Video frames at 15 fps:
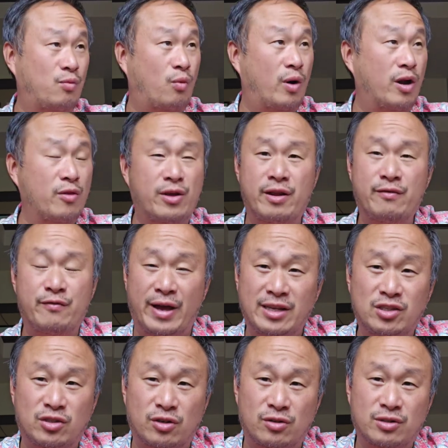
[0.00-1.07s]
where are the
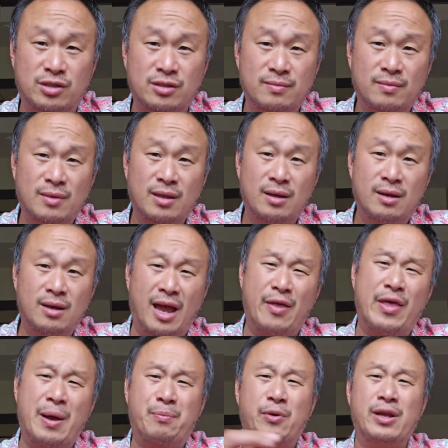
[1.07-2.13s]
investors?
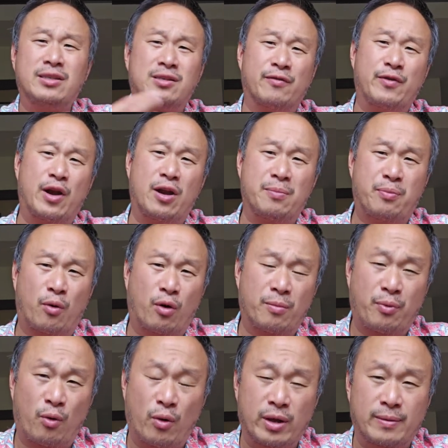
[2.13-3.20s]
And that brings a very
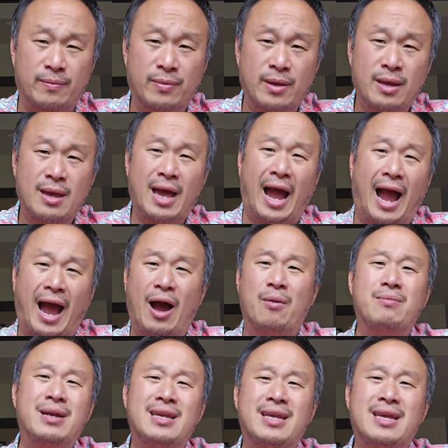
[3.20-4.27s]
important point.
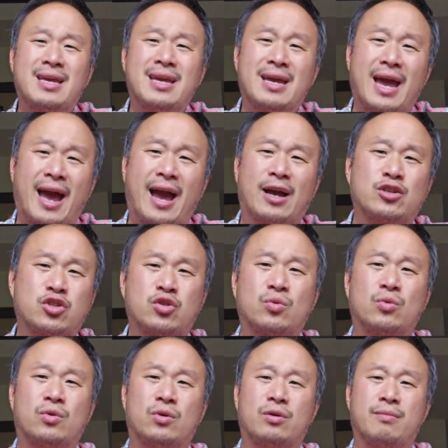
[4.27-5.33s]
How many
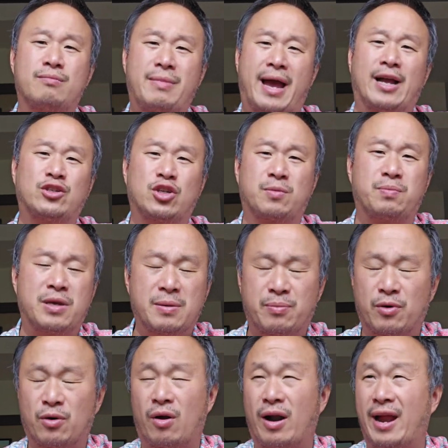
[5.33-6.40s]
actual Magic
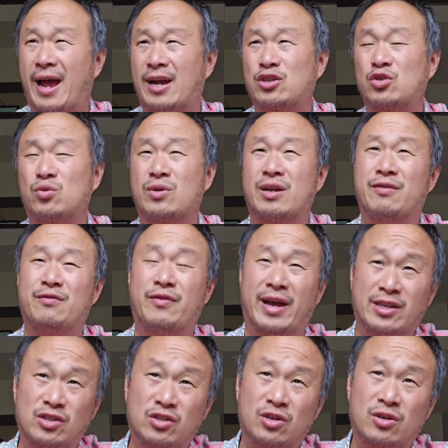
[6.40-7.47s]
people are actually
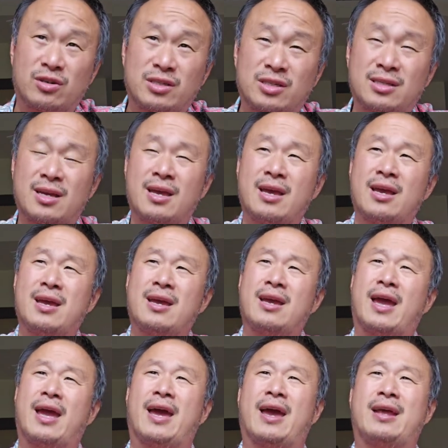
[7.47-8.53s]
investors
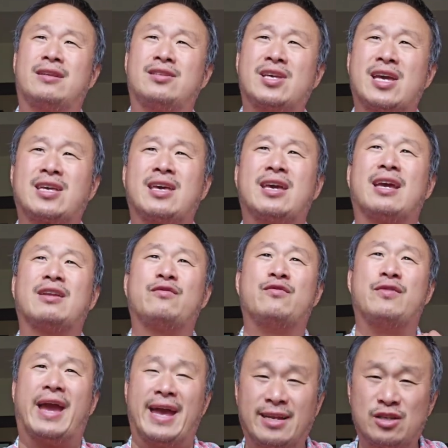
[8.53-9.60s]
and taking
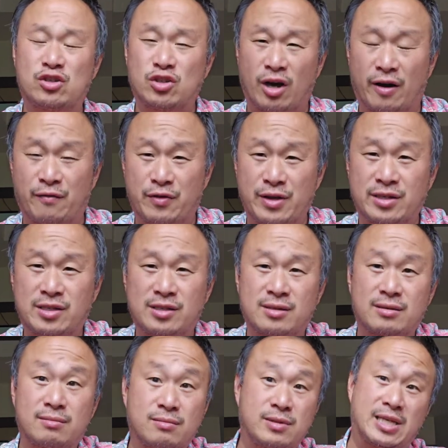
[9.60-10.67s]
advantage of
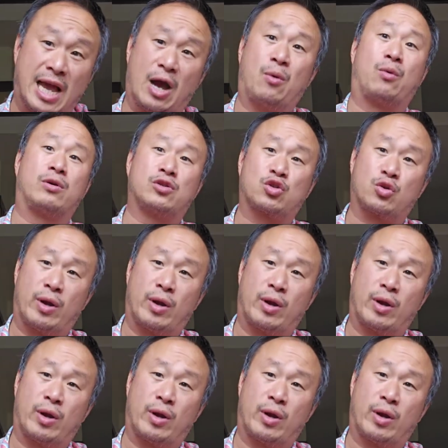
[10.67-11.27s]
this downward